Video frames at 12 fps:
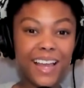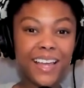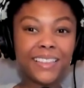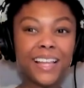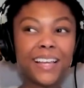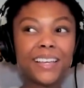
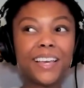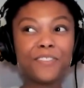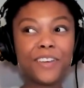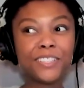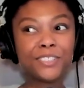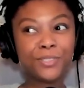And like,
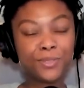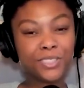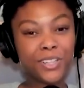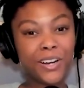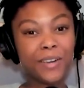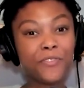if I do
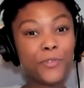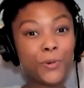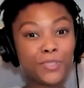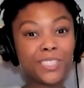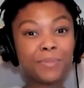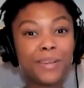start
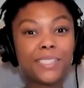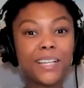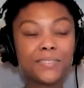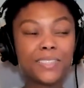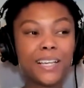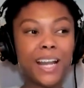forcing
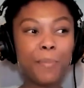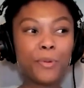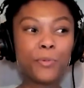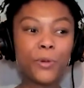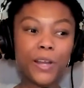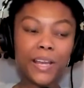myself to get up
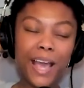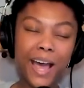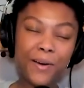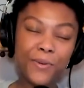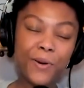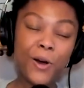and working
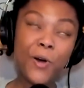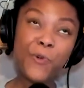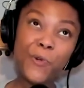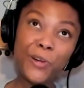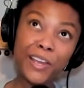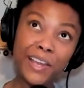
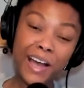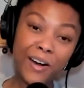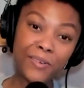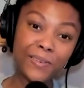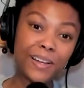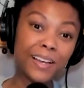
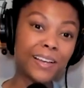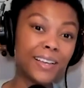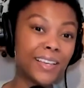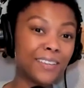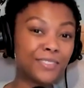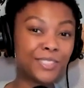out
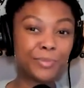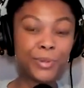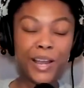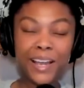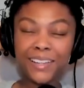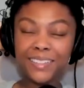gives your
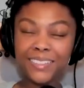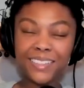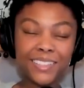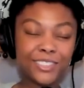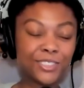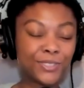brain the
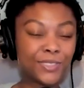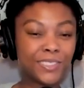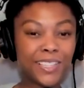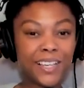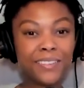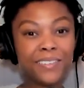good juices
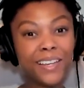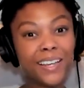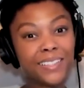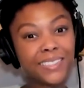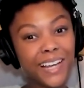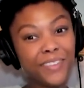that you
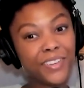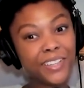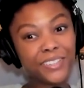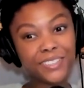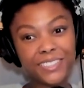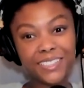need to have
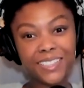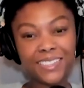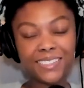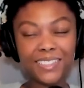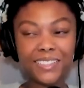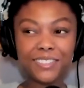energy
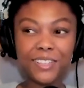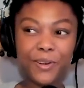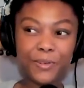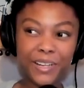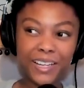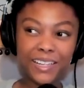and
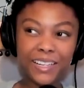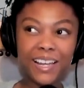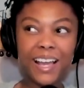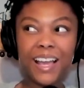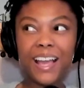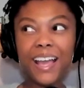serotonin.
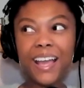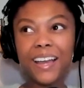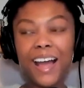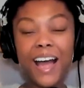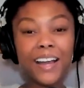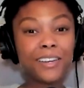
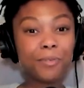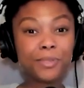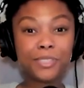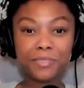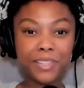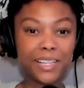And I know
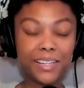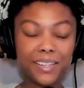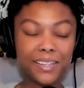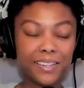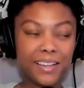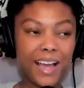it's
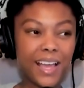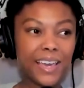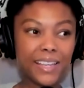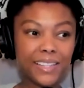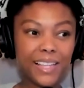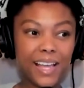related. I
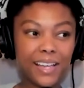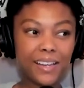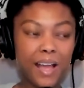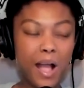get that.